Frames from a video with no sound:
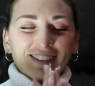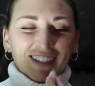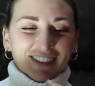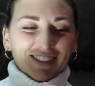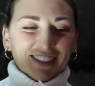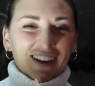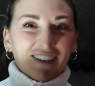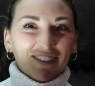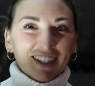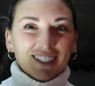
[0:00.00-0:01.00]
makes me so
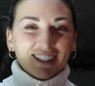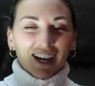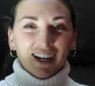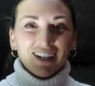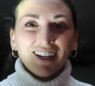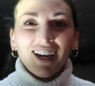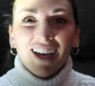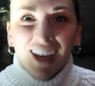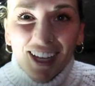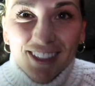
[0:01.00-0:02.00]
happy to say
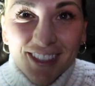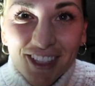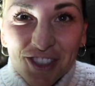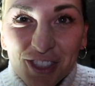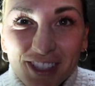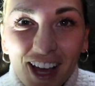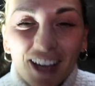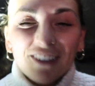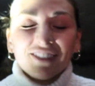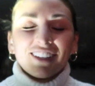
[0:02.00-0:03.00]
and such a
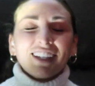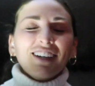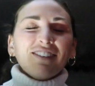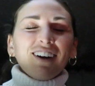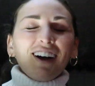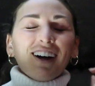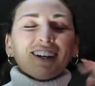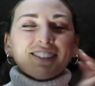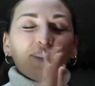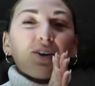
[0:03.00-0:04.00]
sigh of relief
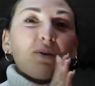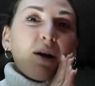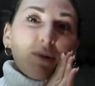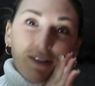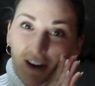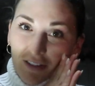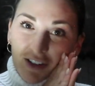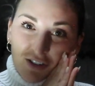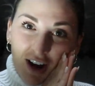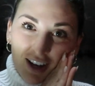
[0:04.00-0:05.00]
so we found
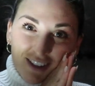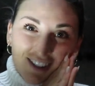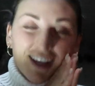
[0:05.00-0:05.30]
the dress